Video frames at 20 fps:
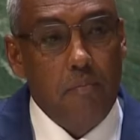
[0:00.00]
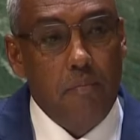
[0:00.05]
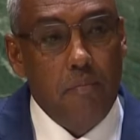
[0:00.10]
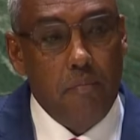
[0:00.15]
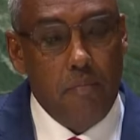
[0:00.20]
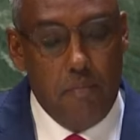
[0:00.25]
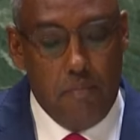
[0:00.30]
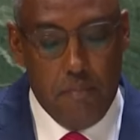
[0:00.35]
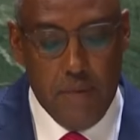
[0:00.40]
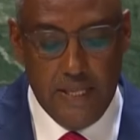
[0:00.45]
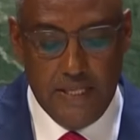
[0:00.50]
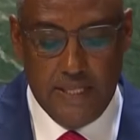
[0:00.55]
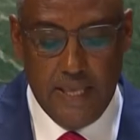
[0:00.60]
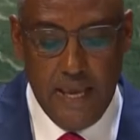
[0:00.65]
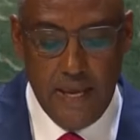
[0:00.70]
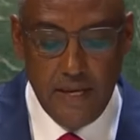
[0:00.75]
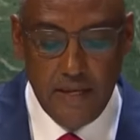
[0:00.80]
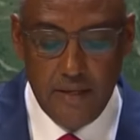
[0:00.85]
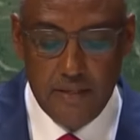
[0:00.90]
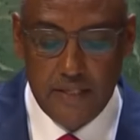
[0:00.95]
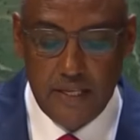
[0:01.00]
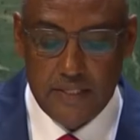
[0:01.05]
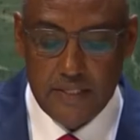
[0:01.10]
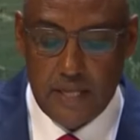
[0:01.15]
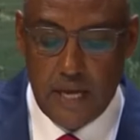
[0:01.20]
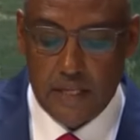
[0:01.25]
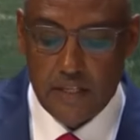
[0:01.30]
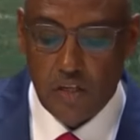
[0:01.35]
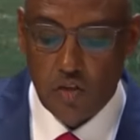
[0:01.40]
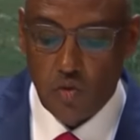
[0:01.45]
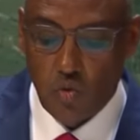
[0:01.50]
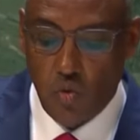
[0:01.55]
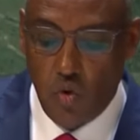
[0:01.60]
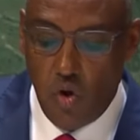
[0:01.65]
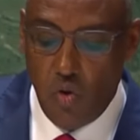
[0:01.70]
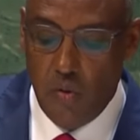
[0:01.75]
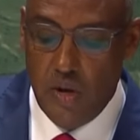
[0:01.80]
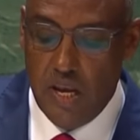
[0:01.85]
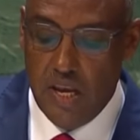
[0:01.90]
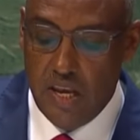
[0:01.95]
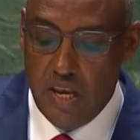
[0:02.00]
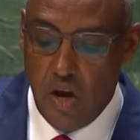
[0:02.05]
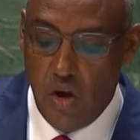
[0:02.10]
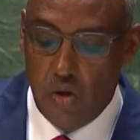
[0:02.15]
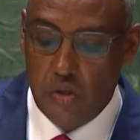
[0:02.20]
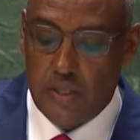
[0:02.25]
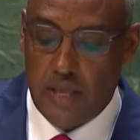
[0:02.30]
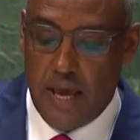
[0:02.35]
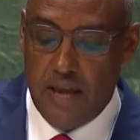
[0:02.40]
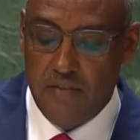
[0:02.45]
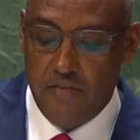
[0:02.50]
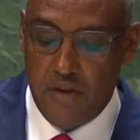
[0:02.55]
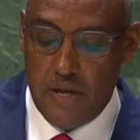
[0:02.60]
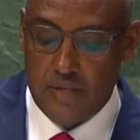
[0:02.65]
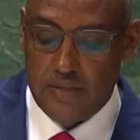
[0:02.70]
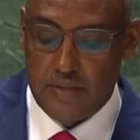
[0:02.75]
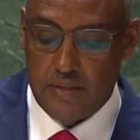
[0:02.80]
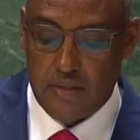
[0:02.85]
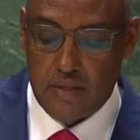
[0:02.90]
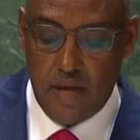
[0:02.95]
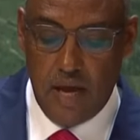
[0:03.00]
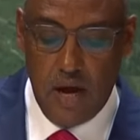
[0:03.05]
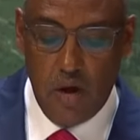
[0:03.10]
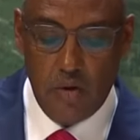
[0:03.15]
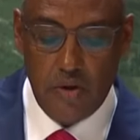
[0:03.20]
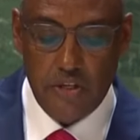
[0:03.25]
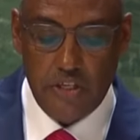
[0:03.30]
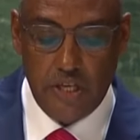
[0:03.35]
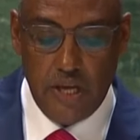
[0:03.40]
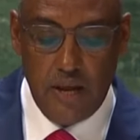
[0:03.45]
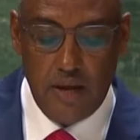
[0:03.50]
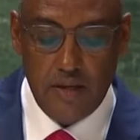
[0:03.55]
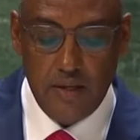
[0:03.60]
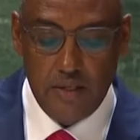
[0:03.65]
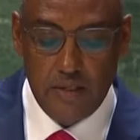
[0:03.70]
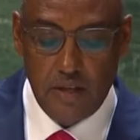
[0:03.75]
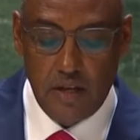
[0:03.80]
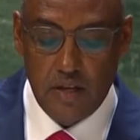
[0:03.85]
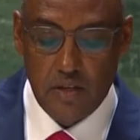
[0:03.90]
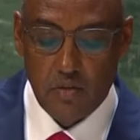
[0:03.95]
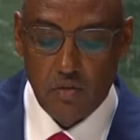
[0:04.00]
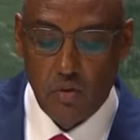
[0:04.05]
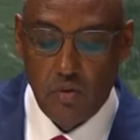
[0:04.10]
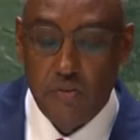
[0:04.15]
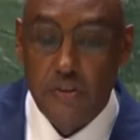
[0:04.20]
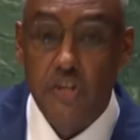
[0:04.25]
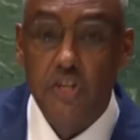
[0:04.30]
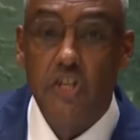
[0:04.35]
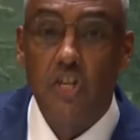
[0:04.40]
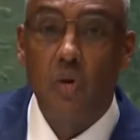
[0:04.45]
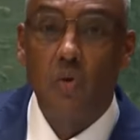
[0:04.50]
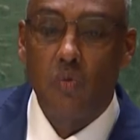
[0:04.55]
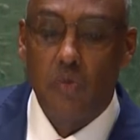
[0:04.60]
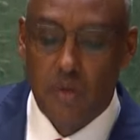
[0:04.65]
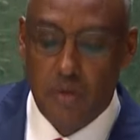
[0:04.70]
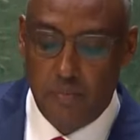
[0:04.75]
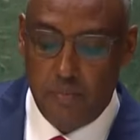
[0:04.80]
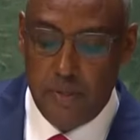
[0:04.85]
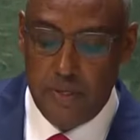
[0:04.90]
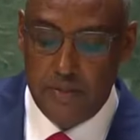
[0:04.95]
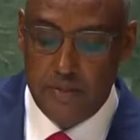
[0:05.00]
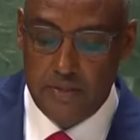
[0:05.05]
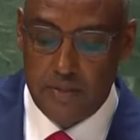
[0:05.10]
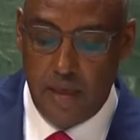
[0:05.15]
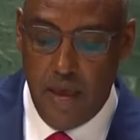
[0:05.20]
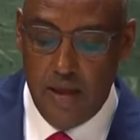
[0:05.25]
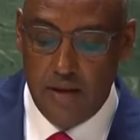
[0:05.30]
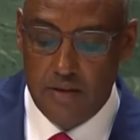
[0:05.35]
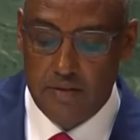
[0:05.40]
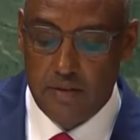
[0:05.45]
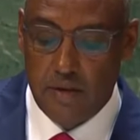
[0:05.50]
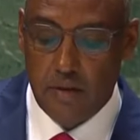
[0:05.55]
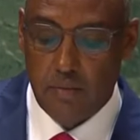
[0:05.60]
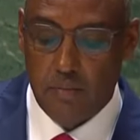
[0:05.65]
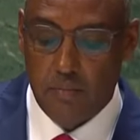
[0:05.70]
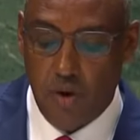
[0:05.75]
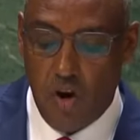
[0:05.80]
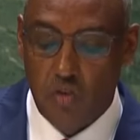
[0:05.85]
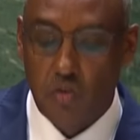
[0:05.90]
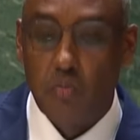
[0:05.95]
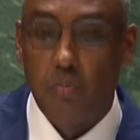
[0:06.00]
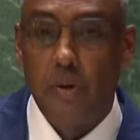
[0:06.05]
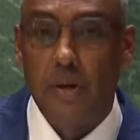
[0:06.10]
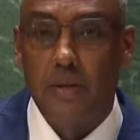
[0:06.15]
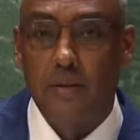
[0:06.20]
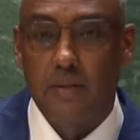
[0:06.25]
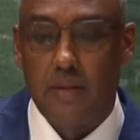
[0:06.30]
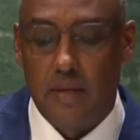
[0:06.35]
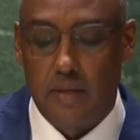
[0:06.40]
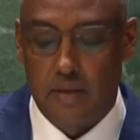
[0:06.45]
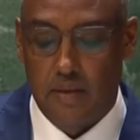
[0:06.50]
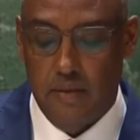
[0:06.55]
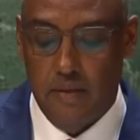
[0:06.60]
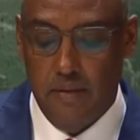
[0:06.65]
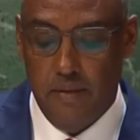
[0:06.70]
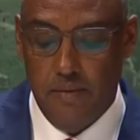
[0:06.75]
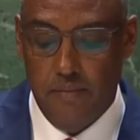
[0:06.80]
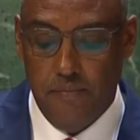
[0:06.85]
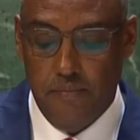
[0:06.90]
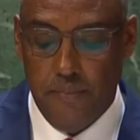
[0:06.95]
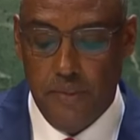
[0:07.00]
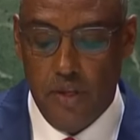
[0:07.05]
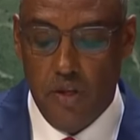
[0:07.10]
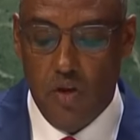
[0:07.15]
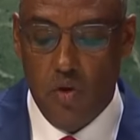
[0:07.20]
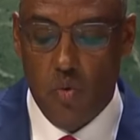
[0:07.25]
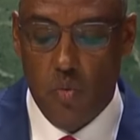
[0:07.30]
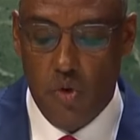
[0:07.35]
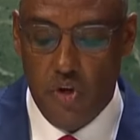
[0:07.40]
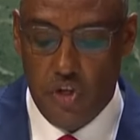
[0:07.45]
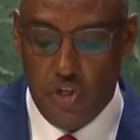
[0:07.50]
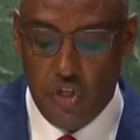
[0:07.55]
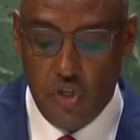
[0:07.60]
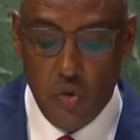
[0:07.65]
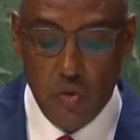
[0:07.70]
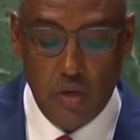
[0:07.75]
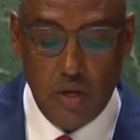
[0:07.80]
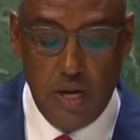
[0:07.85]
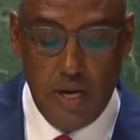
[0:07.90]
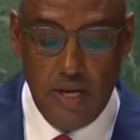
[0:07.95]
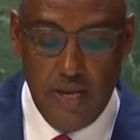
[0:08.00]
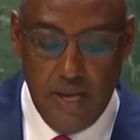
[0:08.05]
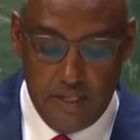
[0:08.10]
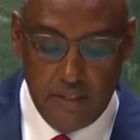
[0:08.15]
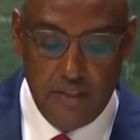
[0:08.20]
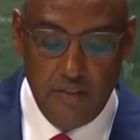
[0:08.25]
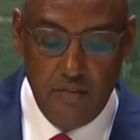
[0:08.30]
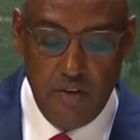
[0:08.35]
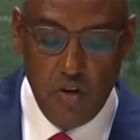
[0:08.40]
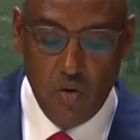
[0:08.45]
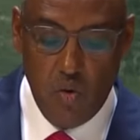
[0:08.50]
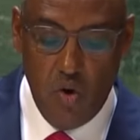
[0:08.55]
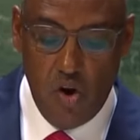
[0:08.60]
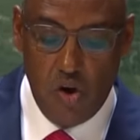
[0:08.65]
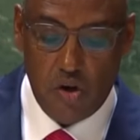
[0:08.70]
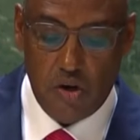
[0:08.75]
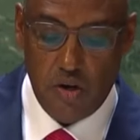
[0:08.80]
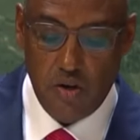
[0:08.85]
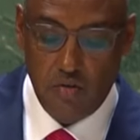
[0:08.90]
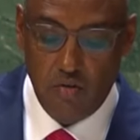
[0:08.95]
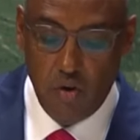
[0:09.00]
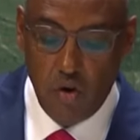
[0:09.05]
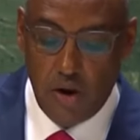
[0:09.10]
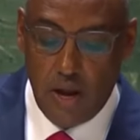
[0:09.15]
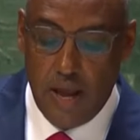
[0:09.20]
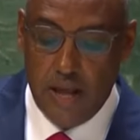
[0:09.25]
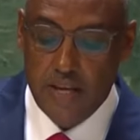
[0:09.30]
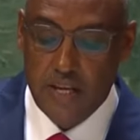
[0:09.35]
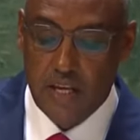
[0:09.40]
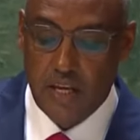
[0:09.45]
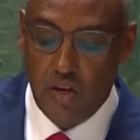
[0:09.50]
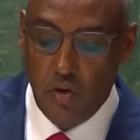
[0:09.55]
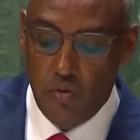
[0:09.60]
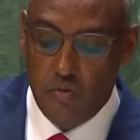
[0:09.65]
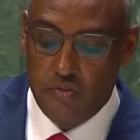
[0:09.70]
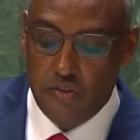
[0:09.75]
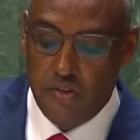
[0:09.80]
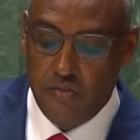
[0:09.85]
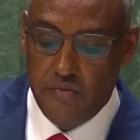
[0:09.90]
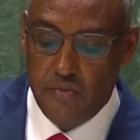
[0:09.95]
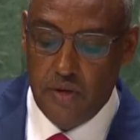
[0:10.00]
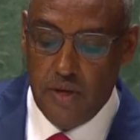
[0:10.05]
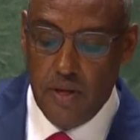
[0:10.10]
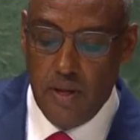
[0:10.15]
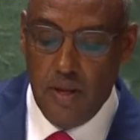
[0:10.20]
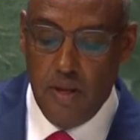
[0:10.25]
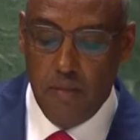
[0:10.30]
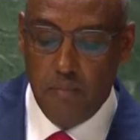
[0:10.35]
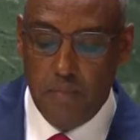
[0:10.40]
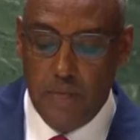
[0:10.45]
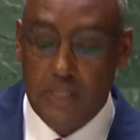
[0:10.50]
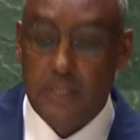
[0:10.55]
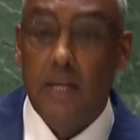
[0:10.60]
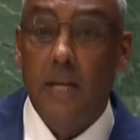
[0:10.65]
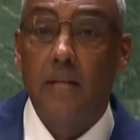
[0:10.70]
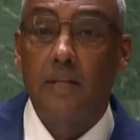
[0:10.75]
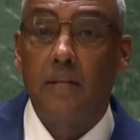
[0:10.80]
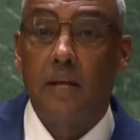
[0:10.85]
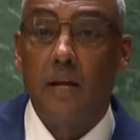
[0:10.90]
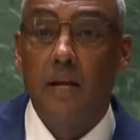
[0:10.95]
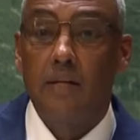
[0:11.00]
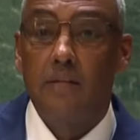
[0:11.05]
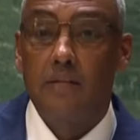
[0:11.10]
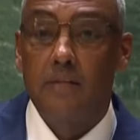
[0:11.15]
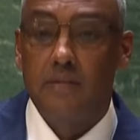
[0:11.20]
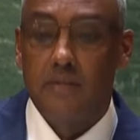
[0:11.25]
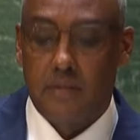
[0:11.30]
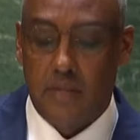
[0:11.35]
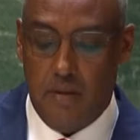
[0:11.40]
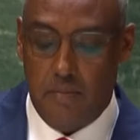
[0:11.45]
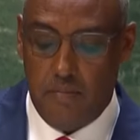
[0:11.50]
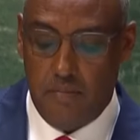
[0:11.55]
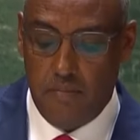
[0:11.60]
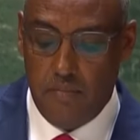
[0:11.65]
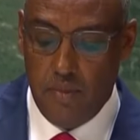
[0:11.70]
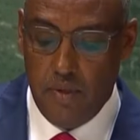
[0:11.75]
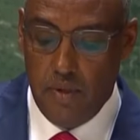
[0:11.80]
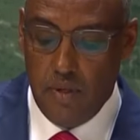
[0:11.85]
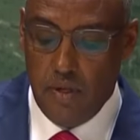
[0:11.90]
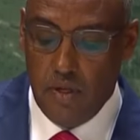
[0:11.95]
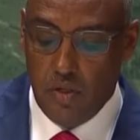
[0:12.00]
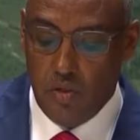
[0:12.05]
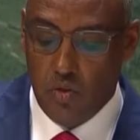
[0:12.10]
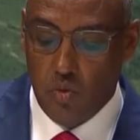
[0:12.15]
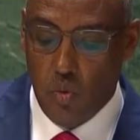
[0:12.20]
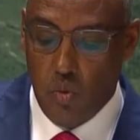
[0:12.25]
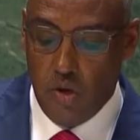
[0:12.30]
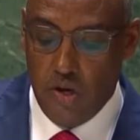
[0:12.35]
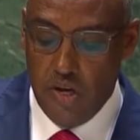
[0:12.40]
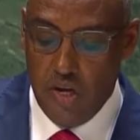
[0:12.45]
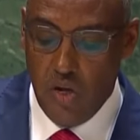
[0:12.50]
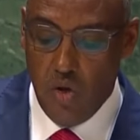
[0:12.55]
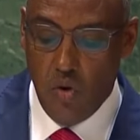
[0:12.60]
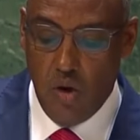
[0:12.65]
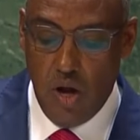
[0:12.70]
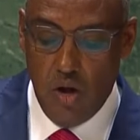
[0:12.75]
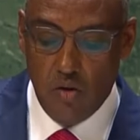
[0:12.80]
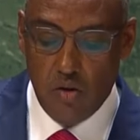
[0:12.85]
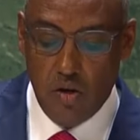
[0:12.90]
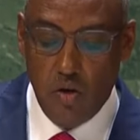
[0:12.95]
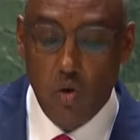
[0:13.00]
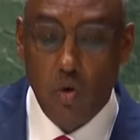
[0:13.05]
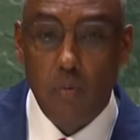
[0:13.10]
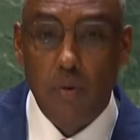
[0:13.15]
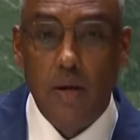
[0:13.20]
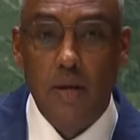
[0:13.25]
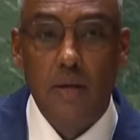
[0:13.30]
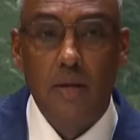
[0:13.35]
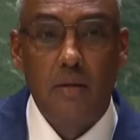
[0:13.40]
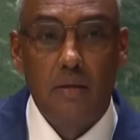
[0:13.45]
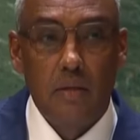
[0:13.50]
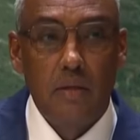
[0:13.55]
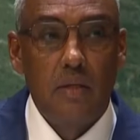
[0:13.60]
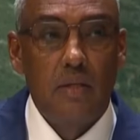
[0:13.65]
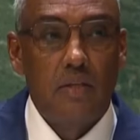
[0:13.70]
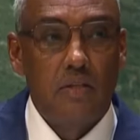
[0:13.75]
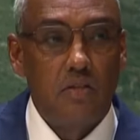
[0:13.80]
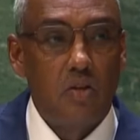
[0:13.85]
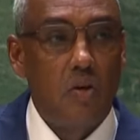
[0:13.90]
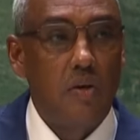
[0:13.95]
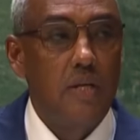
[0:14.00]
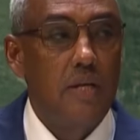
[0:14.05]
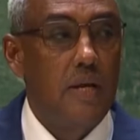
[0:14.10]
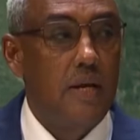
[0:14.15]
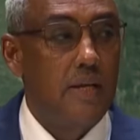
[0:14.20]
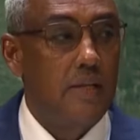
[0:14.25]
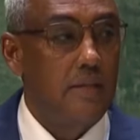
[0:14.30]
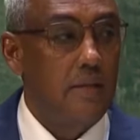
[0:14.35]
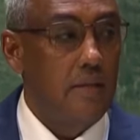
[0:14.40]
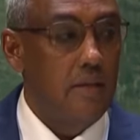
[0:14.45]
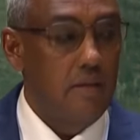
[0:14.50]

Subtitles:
Maintaining the status quo will not advance our shared interest of ensuring peace and prosperity. We should collectively work for an inclusive multilateral system to renew our global solidarity.